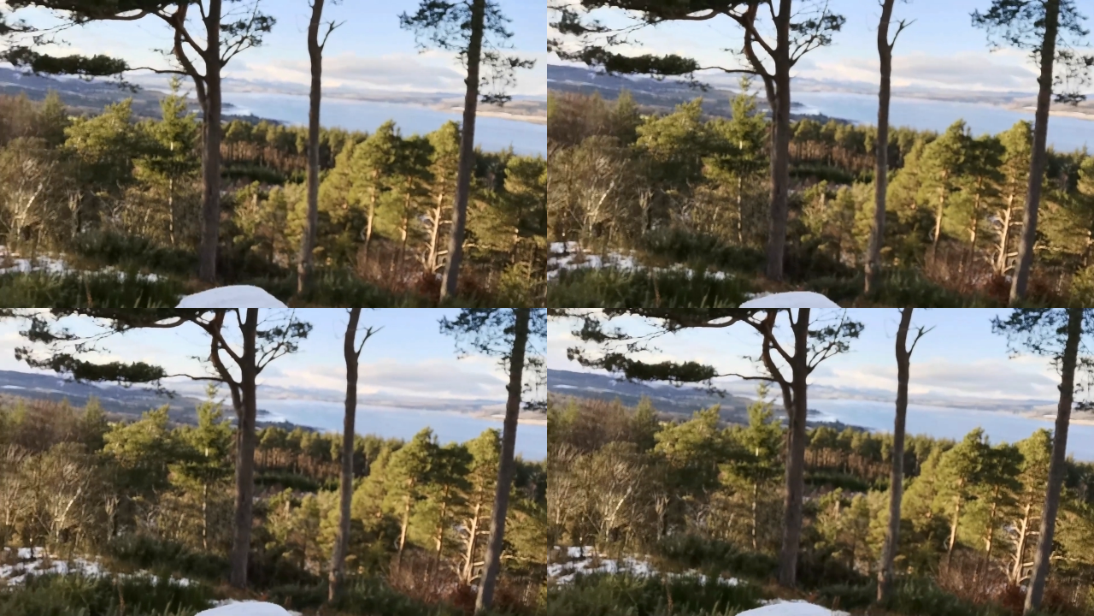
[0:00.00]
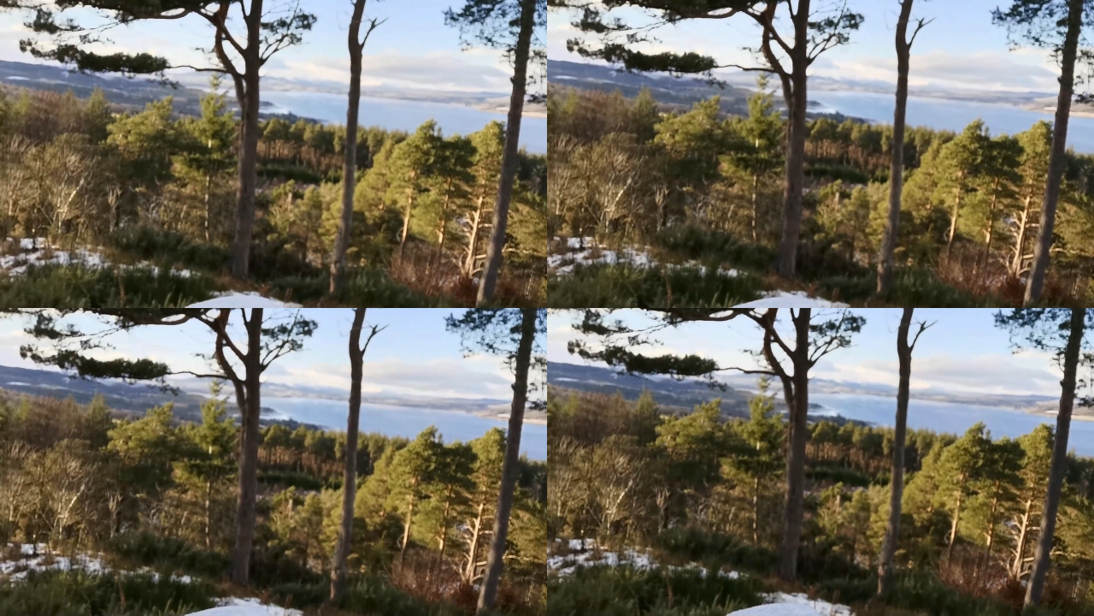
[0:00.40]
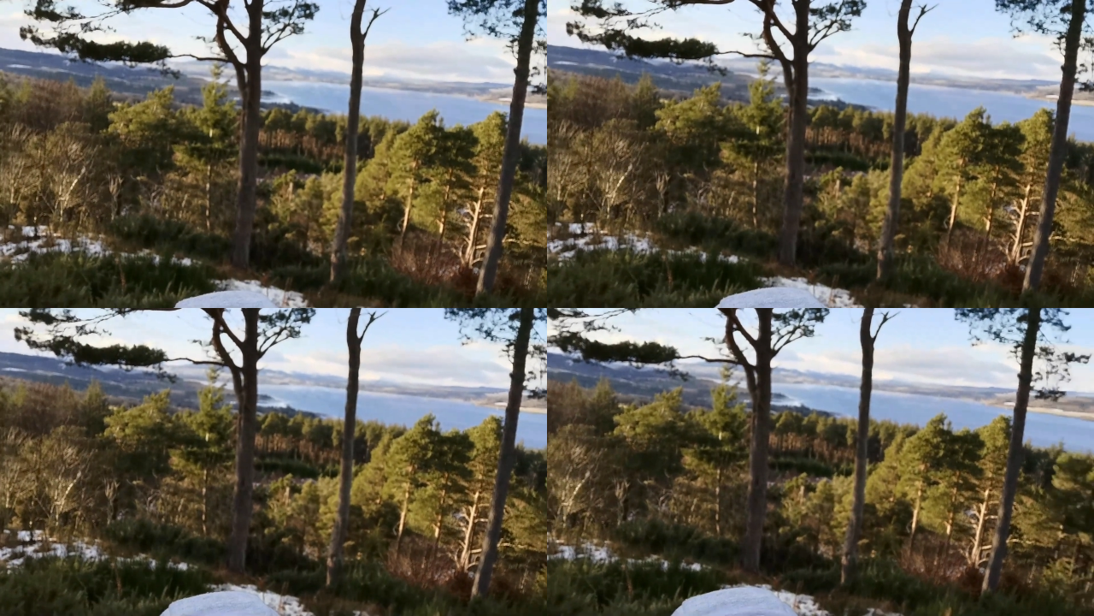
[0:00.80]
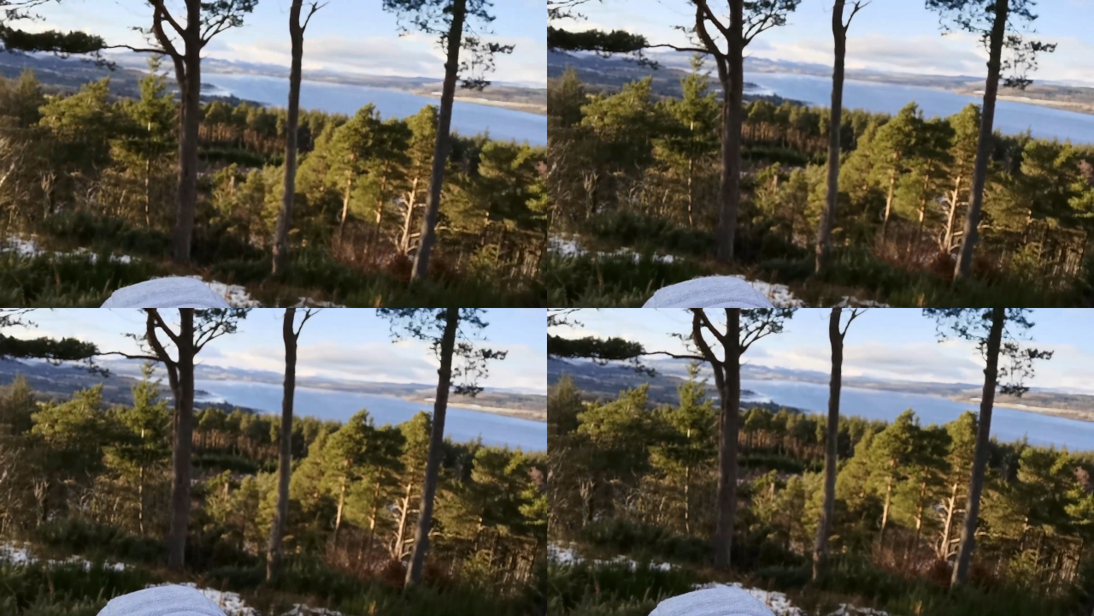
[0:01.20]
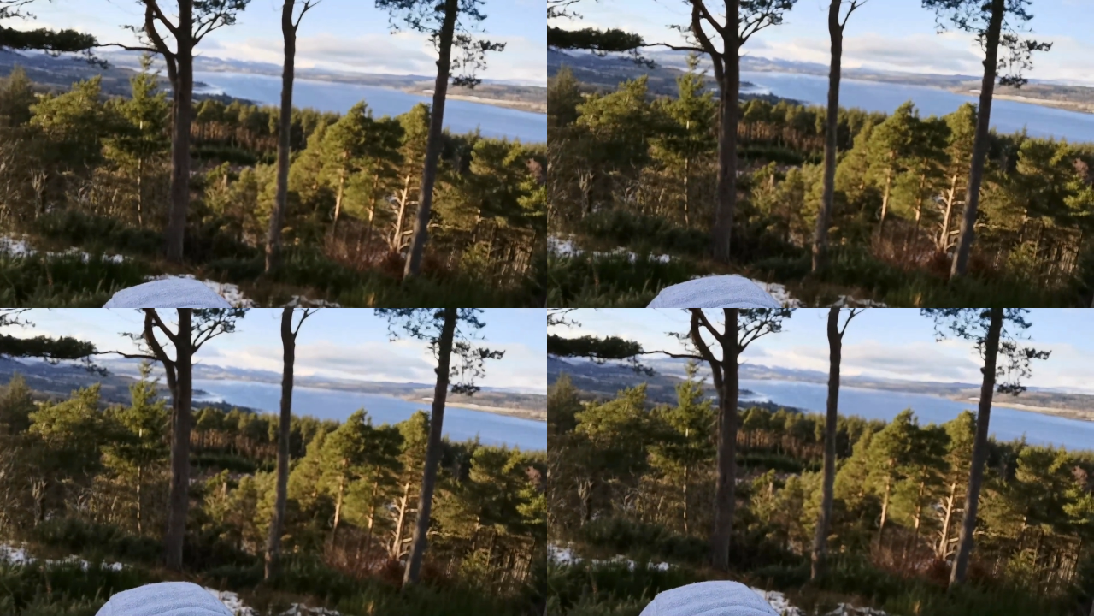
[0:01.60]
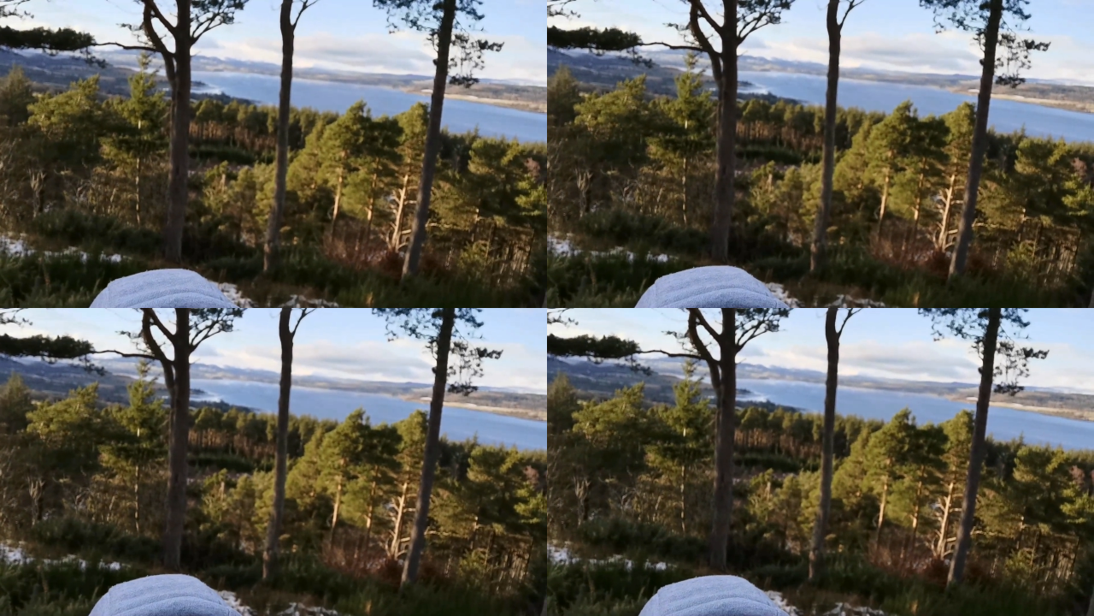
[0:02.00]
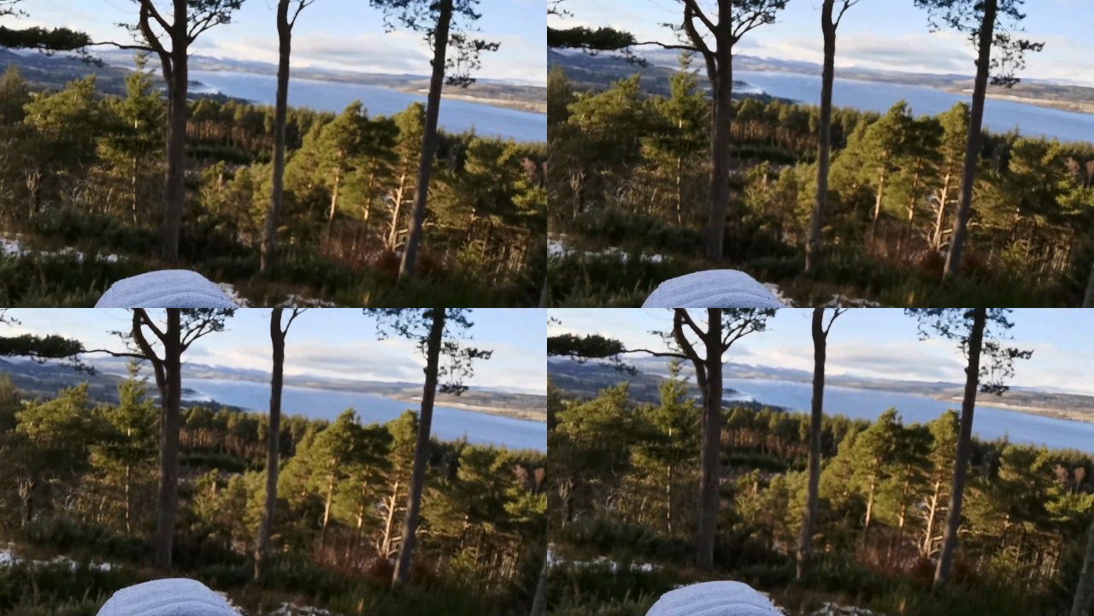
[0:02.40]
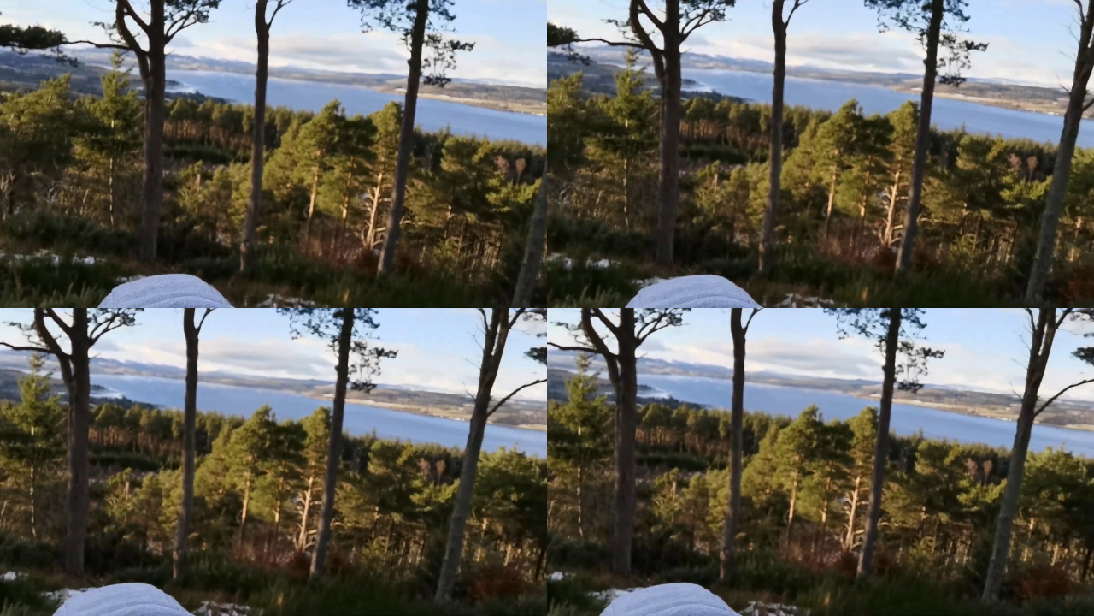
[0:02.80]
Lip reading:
No face is visible, so there are no lips to read.